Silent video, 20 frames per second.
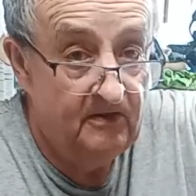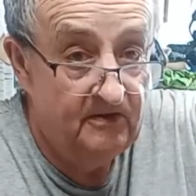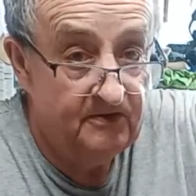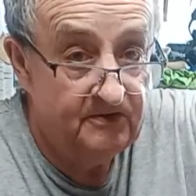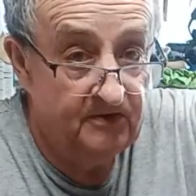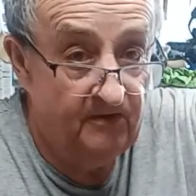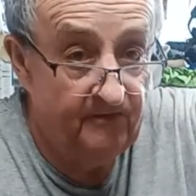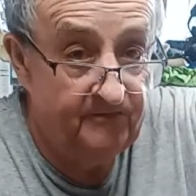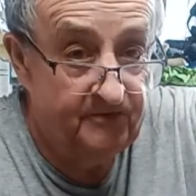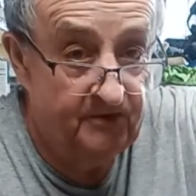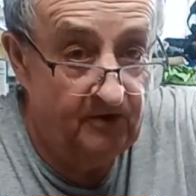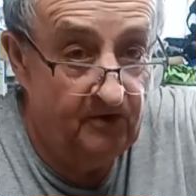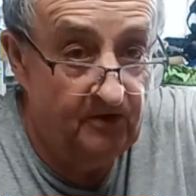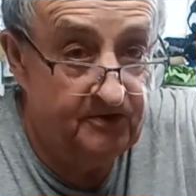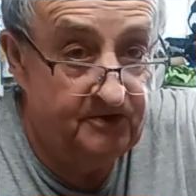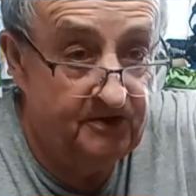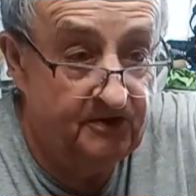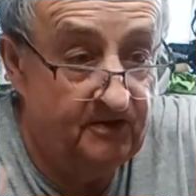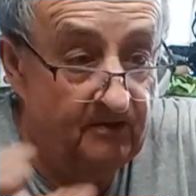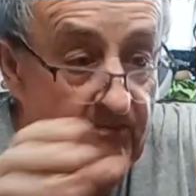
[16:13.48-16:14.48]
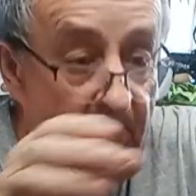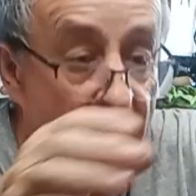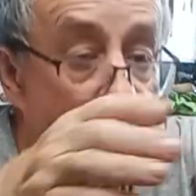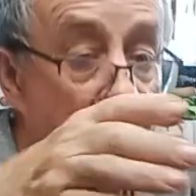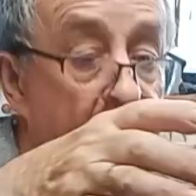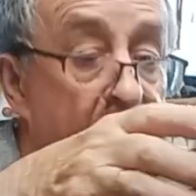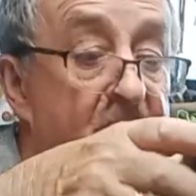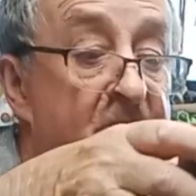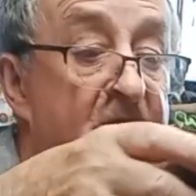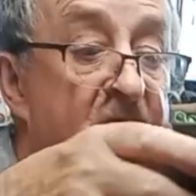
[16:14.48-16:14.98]
So I've dirtied them
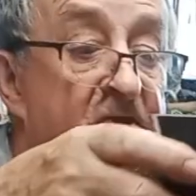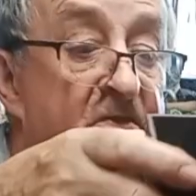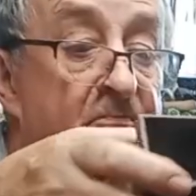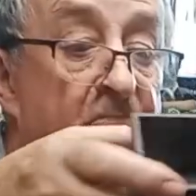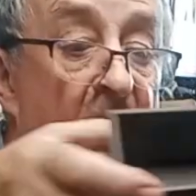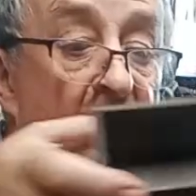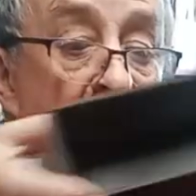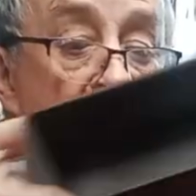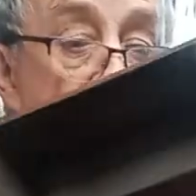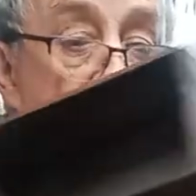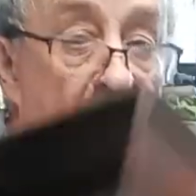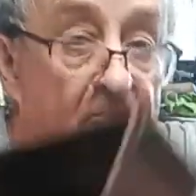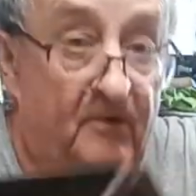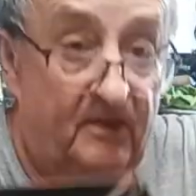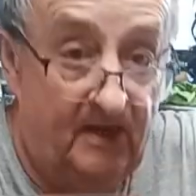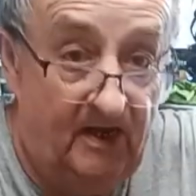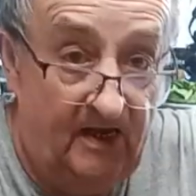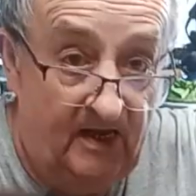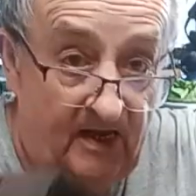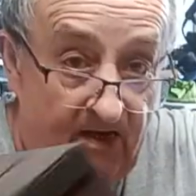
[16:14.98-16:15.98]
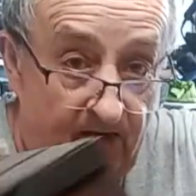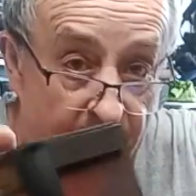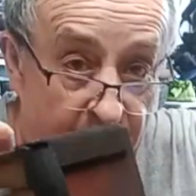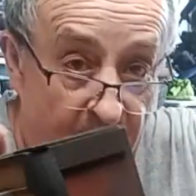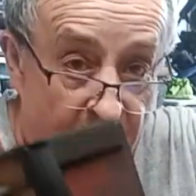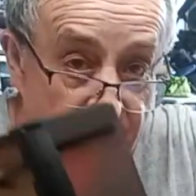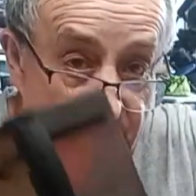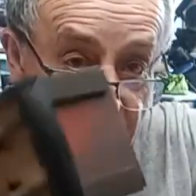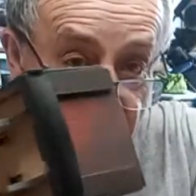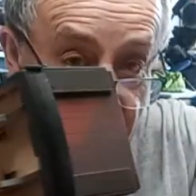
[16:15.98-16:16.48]
up, just sprayed them with an
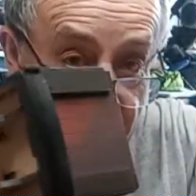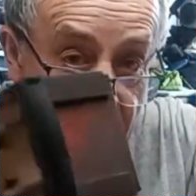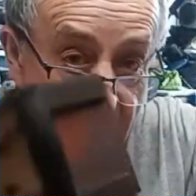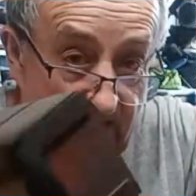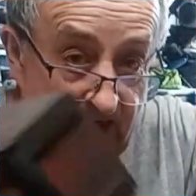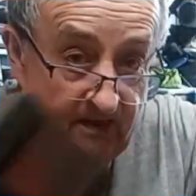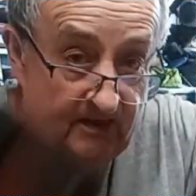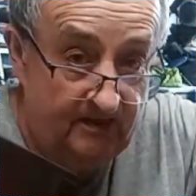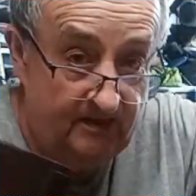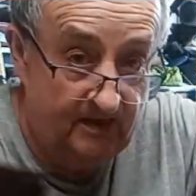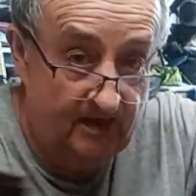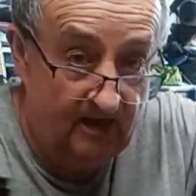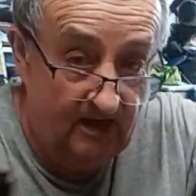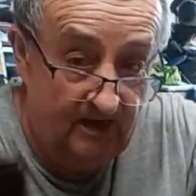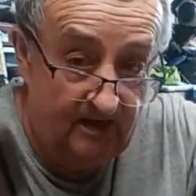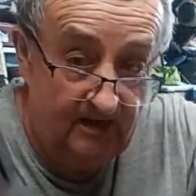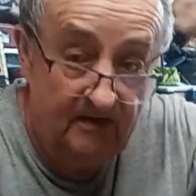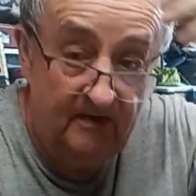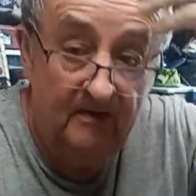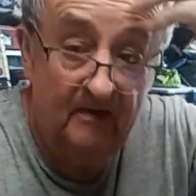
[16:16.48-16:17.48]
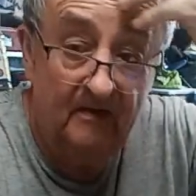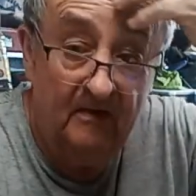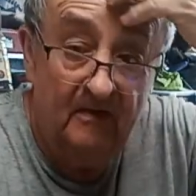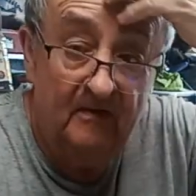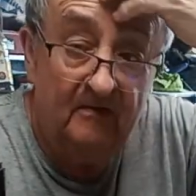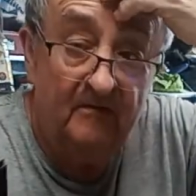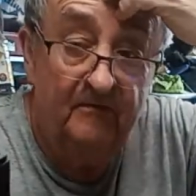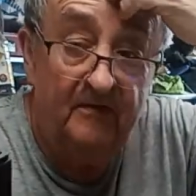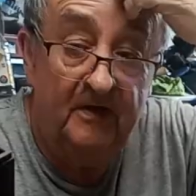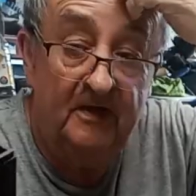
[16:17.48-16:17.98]
airbrush. I made a
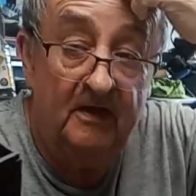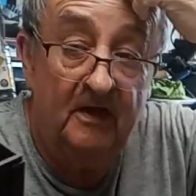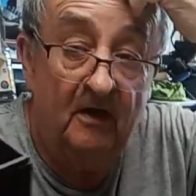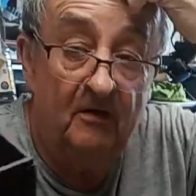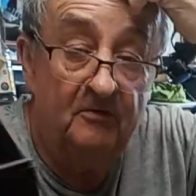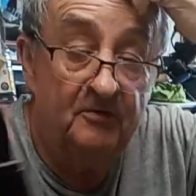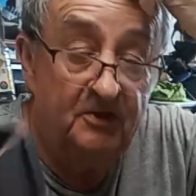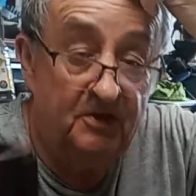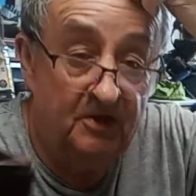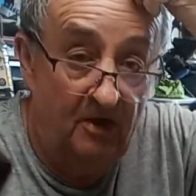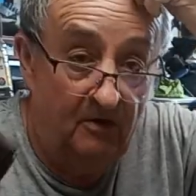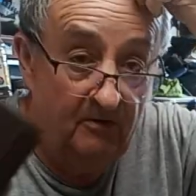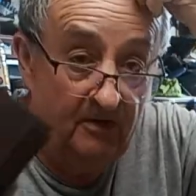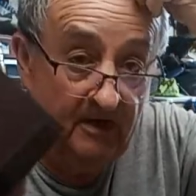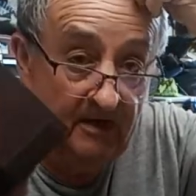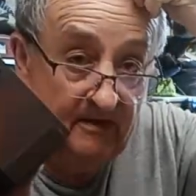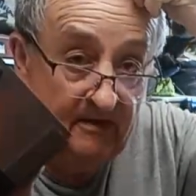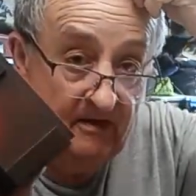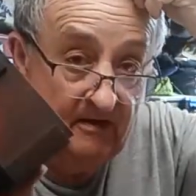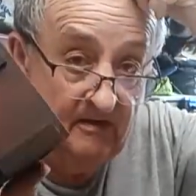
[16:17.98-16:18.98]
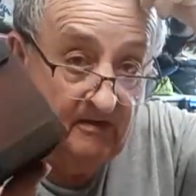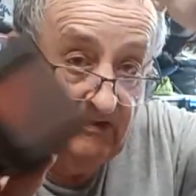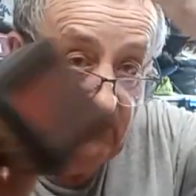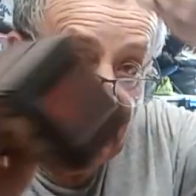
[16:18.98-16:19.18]
video showing